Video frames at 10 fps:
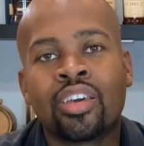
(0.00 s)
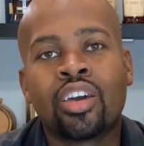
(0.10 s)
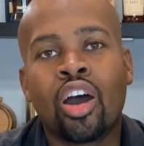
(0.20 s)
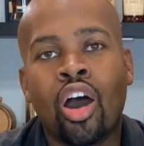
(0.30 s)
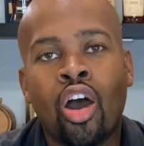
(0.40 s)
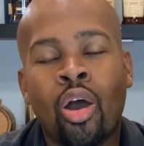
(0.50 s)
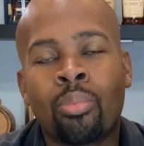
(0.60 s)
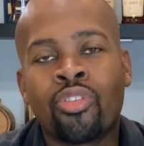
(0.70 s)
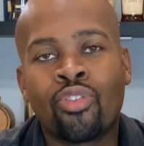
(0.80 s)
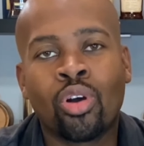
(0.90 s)
um, the
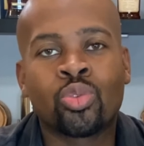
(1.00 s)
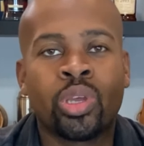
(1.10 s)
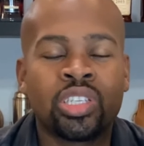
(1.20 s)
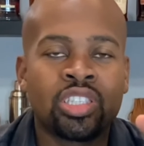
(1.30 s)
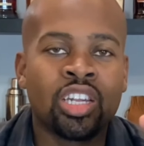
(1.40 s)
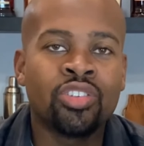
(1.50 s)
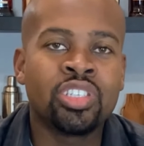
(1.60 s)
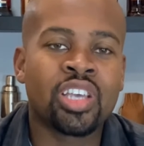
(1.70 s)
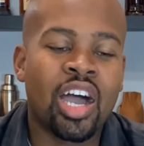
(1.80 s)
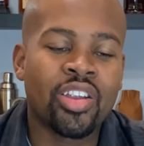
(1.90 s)
Foursquare Distilleries
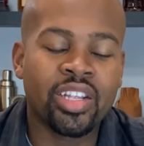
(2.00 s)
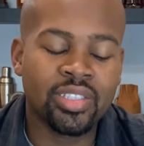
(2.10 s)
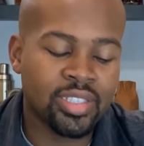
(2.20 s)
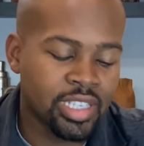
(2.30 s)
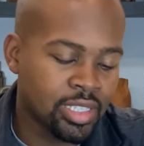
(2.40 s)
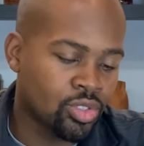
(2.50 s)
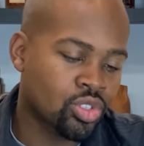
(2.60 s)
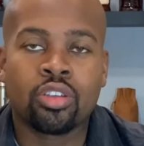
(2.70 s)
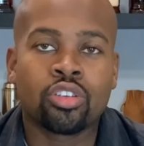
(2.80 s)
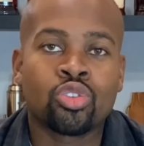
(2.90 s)
R.L. Seale's.
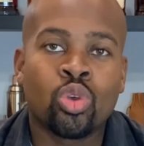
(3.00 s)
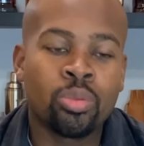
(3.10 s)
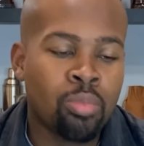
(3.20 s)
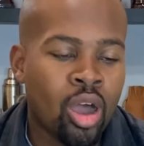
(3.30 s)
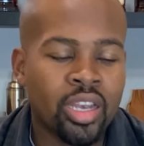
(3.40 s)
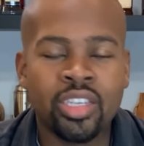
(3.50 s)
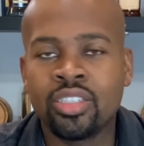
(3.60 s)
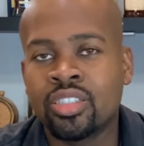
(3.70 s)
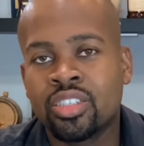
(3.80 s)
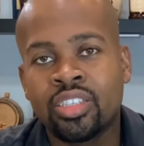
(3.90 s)
So in the bottling,
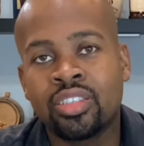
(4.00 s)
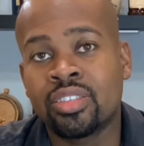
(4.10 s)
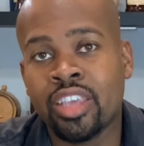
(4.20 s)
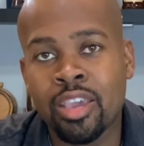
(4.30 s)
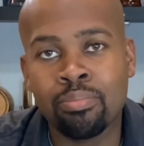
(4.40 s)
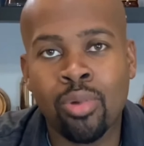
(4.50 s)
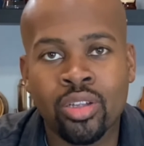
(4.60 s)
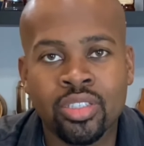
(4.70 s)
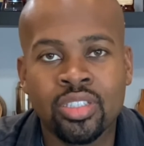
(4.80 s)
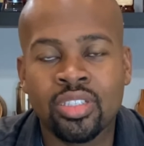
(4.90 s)
it's the same
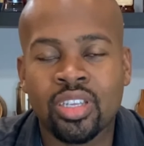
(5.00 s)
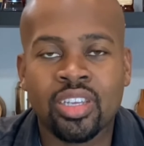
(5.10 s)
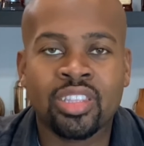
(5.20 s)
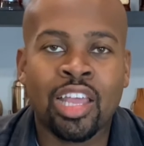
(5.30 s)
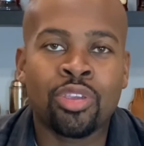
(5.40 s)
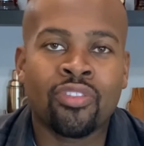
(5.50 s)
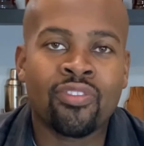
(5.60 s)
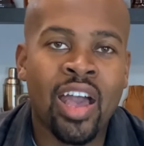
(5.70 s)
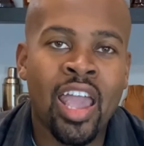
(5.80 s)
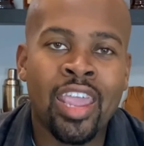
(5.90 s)
bottle that you can
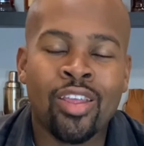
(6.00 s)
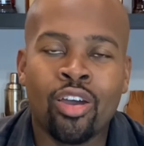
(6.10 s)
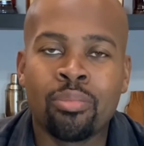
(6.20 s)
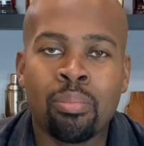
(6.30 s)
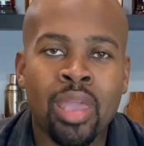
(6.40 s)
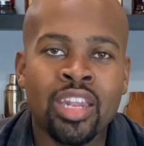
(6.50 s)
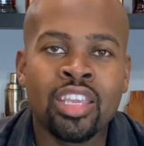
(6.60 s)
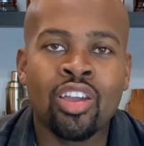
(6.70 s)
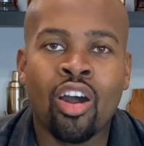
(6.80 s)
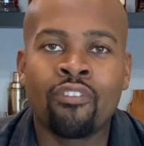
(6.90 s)
find on
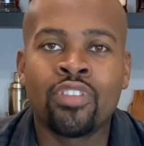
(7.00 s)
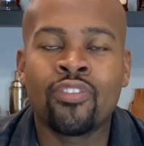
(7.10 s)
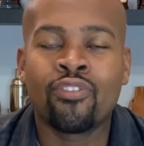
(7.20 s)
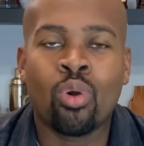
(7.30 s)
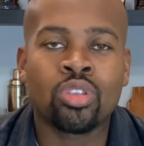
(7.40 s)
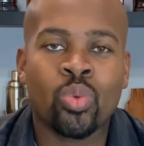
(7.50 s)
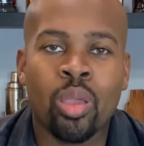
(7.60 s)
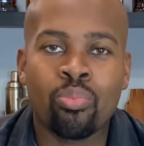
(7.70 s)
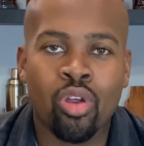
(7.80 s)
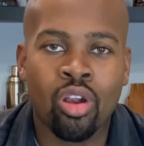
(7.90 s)
many of the Foursquare
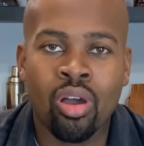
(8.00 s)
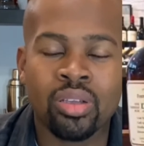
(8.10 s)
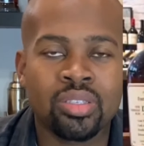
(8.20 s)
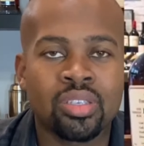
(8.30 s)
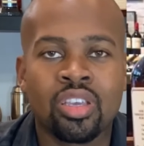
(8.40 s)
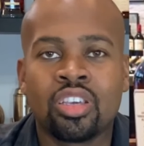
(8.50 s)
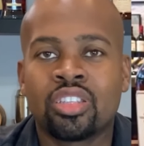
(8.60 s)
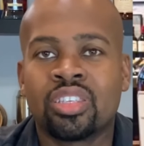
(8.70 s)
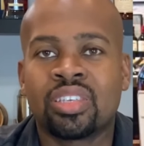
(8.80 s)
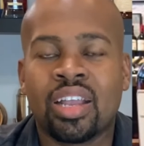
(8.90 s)
products,
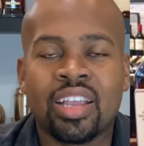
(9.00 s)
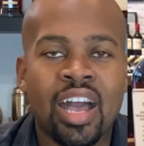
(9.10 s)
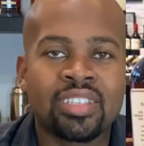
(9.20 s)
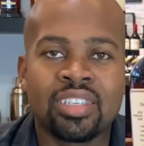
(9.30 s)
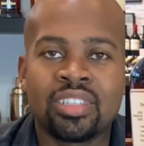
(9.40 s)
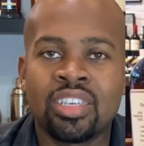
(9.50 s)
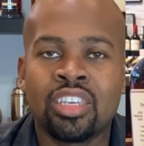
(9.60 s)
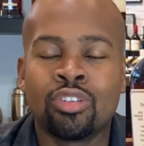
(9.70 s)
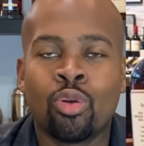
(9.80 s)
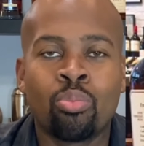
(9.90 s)
the Sagacity,
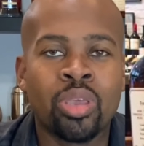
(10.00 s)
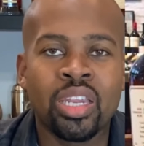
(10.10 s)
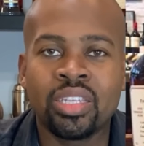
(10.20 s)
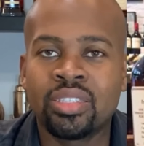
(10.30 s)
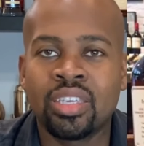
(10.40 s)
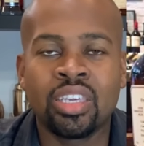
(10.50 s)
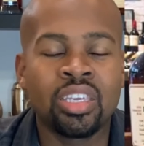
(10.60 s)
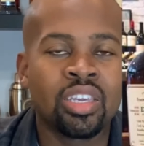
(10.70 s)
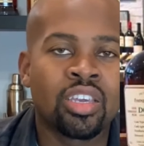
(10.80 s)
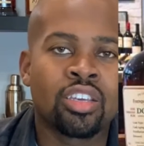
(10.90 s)

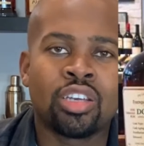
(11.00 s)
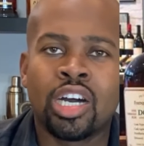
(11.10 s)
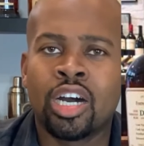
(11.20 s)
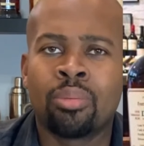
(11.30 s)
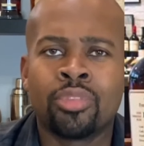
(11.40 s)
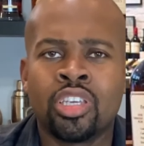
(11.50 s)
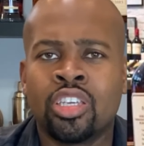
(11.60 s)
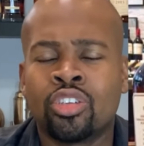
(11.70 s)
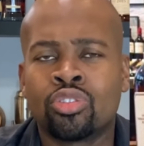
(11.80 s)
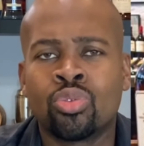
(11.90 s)
Nobility, um,
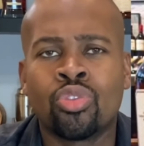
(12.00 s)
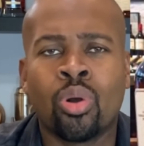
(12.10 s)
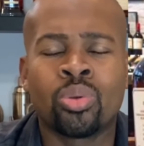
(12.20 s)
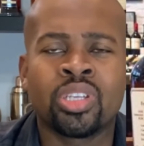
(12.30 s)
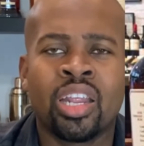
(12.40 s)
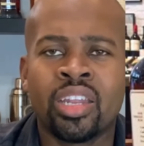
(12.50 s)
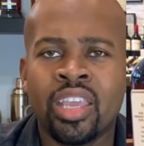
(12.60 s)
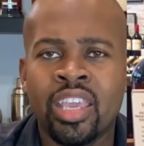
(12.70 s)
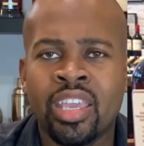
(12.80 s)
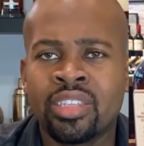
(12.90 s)
the
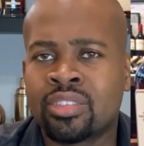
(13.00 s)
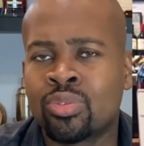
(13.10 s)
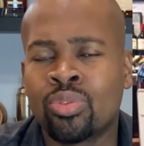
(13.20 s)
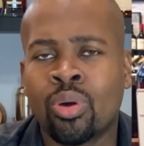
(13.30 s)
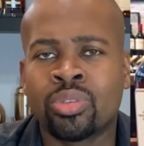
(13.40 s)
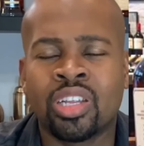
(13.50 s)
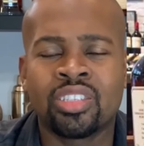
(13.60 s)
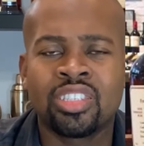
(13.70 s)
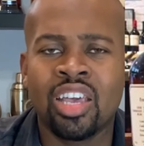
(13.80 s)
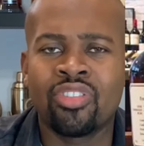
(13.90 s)
2008,
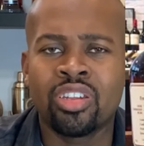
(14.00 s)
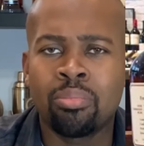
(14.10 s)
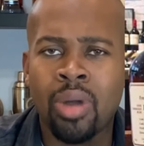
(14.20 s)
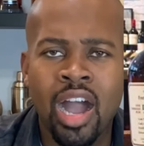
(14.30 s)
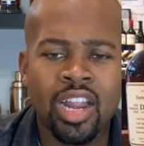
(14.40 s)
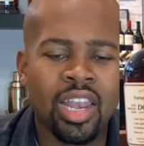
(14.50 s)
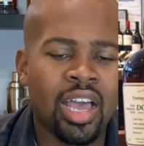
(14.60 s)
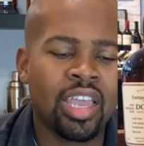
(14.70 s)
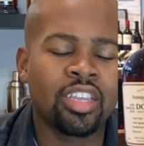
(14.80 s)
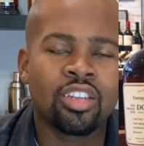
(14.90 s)
2007, the Mark
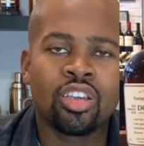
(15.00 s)
line,